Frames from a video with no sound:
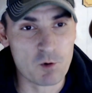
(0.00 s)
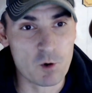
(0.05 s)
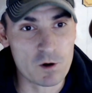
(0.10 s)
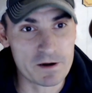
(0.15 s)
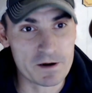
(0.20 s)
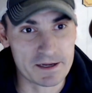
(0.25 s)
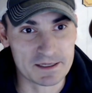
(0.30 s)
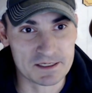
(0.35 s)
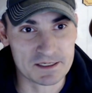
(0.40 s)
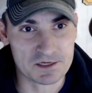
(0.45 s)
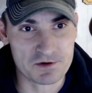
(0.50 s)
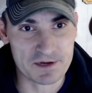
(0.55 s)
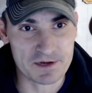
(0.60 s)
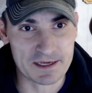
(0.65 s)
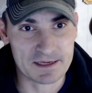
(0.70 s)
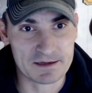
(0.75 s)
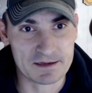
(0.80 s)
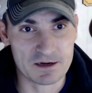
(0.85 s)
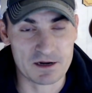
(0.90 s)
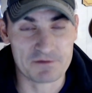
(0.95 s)
history,
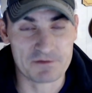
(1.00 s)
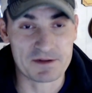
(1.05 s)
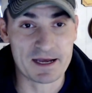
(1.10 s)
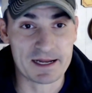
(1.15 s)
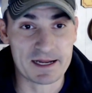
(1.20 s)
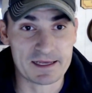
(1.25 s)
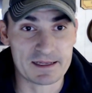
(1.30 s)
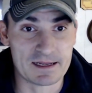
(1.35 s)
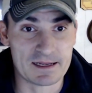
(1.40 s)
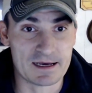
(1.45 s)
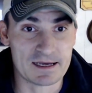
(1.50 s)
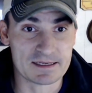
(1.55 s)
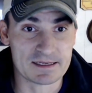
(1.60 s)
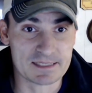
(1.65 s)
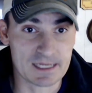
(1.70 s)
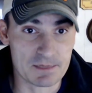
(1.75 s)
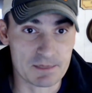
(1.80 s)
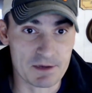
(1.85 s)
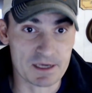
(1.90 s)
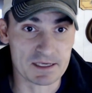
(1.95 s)
or if not in
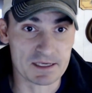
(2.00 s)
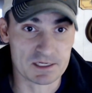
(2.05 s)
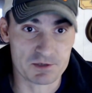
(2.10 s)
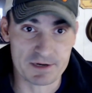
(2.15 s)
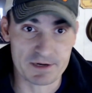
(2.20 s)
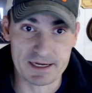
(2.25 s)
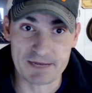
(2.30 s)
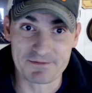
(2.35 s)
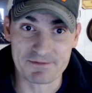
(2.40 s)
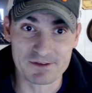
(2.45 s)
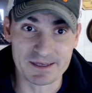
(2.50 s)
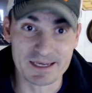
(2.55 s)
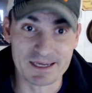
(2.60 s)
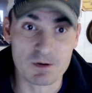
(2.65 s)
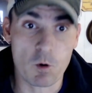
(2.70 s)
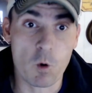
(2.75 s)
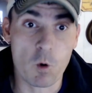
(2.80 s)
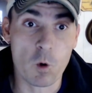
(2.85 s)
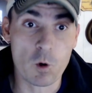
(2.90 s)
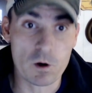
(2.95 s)
cinema history, definitely in
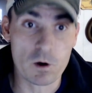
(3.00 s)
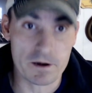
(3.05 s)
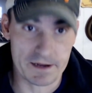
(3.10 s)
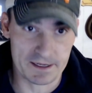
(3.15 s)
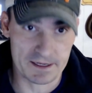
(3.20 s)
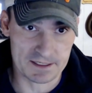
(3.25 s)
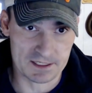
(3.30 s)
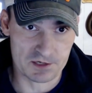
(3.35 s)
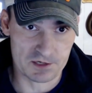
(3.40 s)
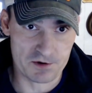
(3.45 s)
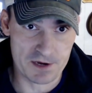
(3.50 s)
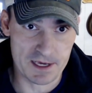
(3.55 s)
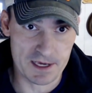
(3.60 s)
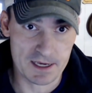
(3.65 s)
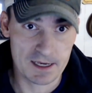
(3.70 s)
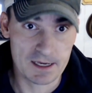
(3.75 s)
horror history.